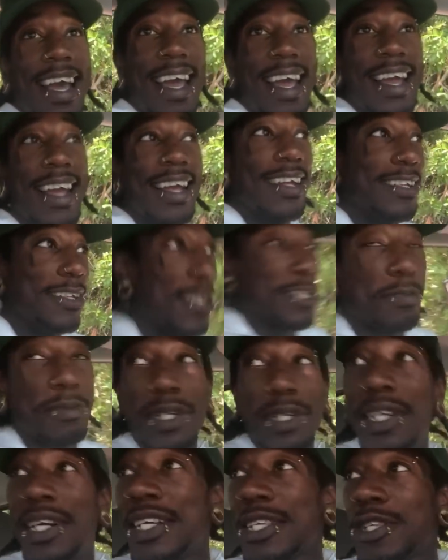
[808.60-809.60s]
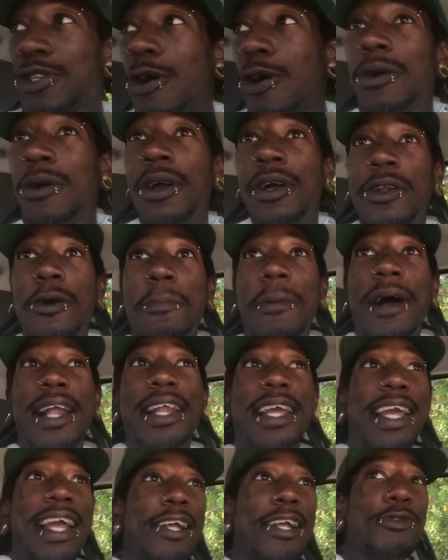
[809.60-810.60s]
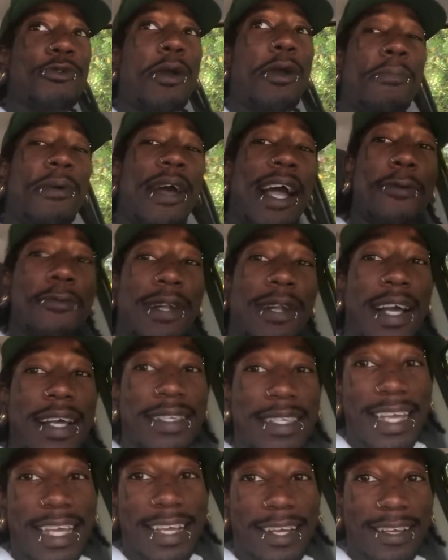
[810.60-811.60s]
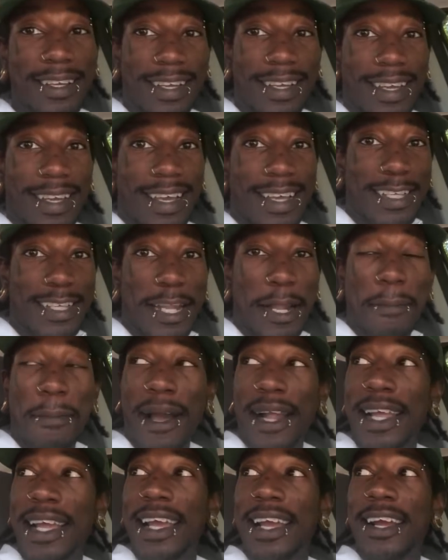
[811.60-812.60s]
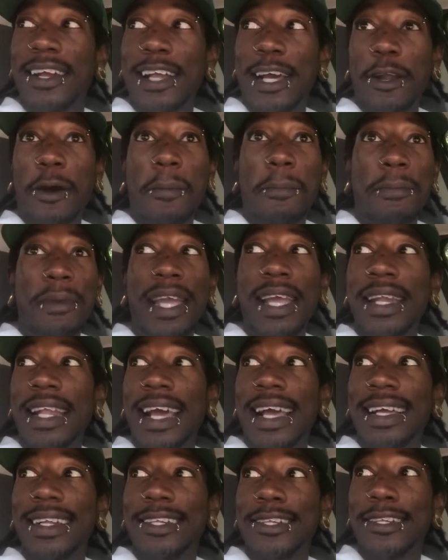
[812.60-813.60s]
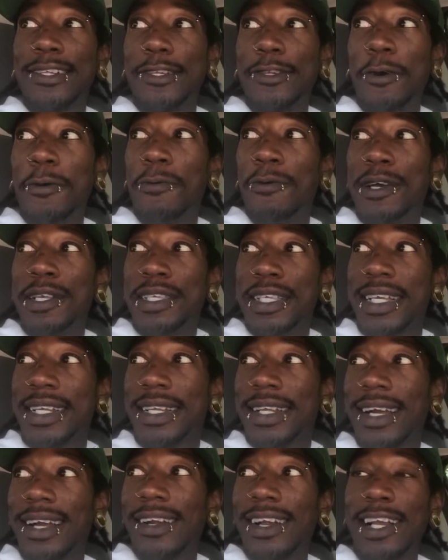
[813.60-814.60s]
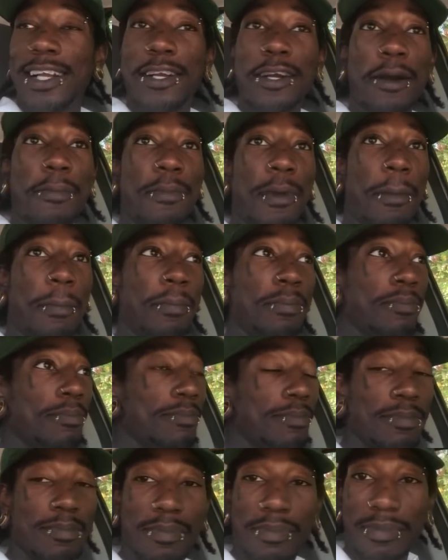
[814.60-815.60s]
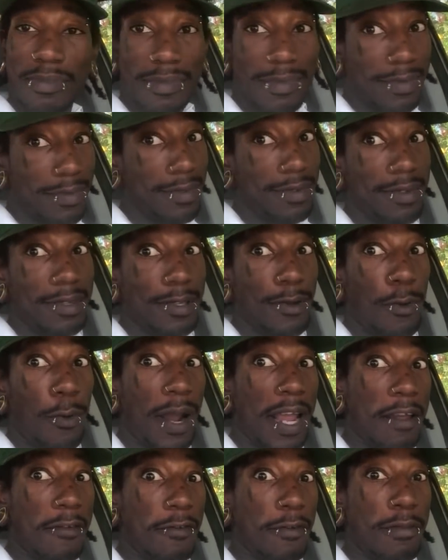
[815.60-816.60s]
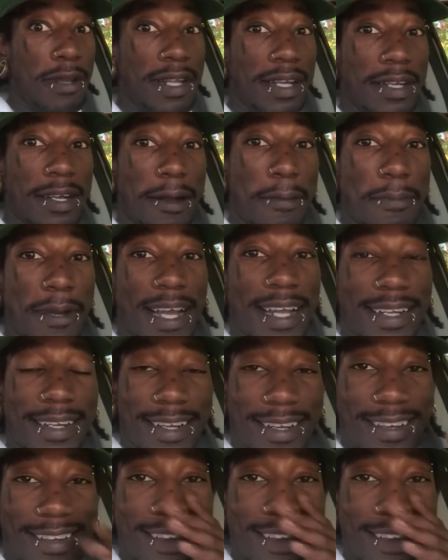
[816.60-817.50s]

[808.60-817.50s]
And just because no nobody answering back when I say, is anybody in here, that don't mean that no one's in there. They could be waiting for me to come back there.